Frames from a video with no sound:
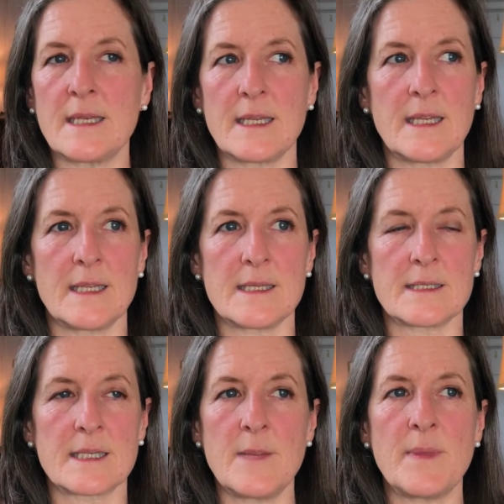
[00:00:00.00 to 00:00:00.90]

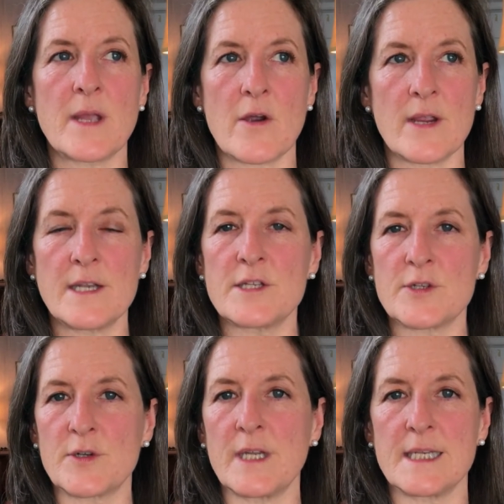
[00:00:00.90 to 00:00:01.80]
is keeping our
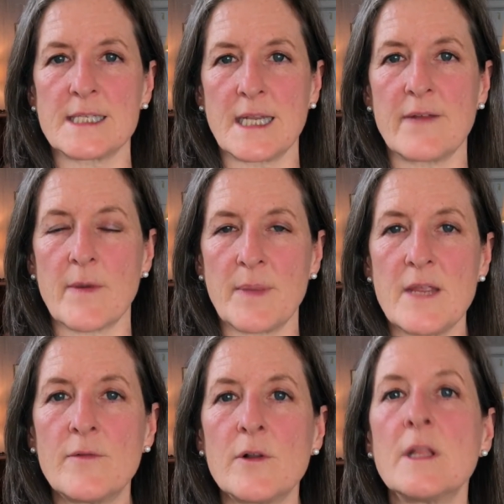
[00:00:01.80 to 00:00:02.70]
industry in a state of
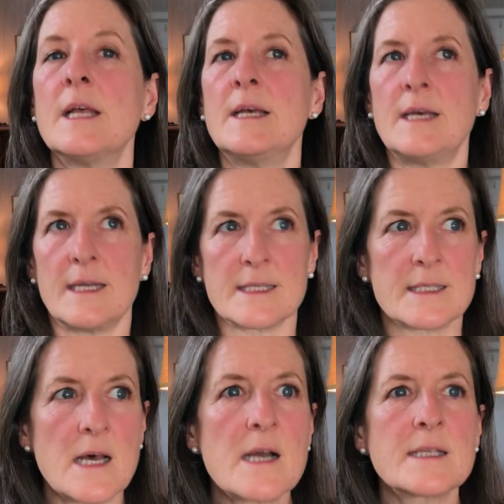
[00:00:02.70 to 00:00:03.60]
upheaval, and as
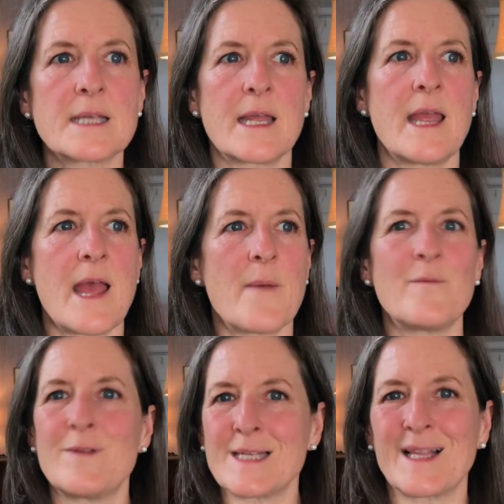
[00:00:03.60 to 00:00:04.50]
long as I am
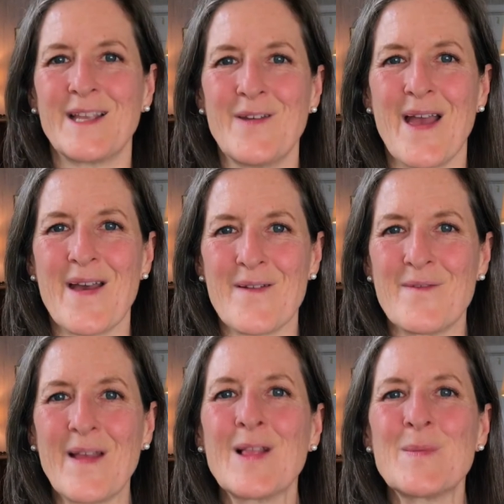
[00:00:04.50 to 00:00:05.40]
physically
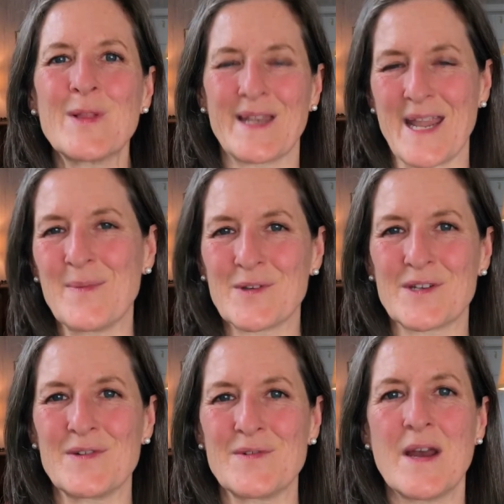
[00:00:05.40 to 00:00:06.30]
available and able
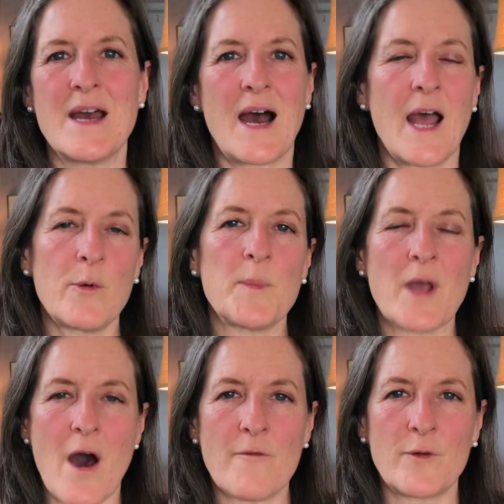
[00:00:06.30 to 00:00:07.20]
to, I will
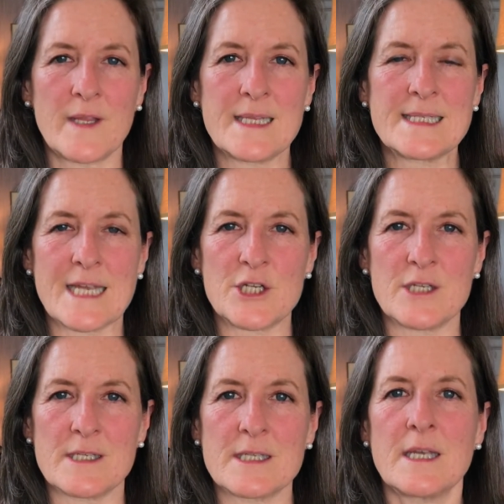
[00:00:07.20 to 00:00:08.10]
be offering these
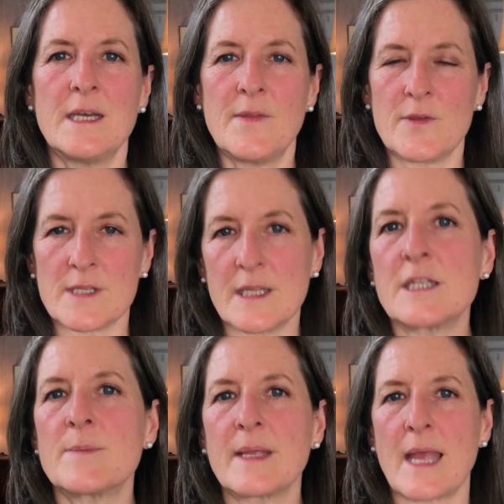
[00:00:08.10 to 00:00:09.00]
sessions. There's a
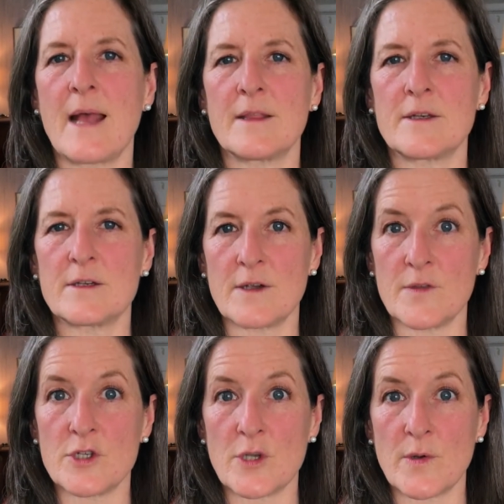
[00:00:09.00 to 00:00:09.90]
link to my calendar in
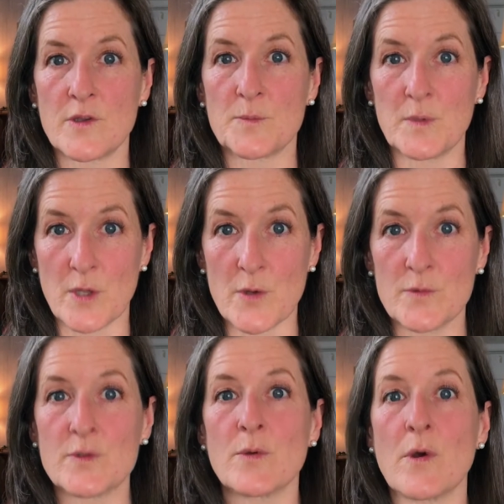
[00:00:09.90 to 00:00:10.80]
the show notes below,
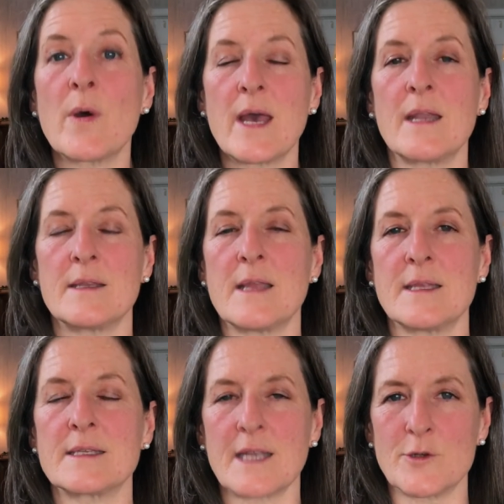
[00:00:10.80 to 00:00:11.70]
so go ahead
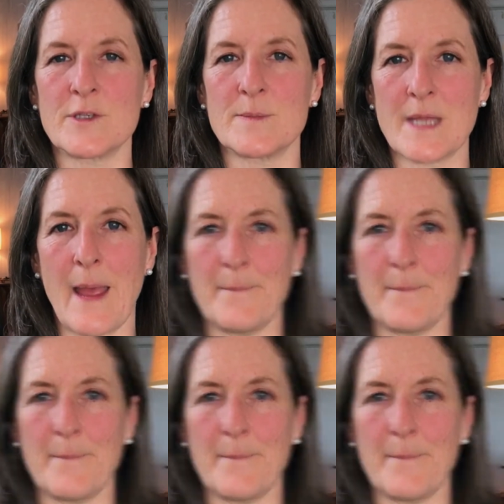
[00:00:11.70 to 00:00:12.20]
and schedule some time.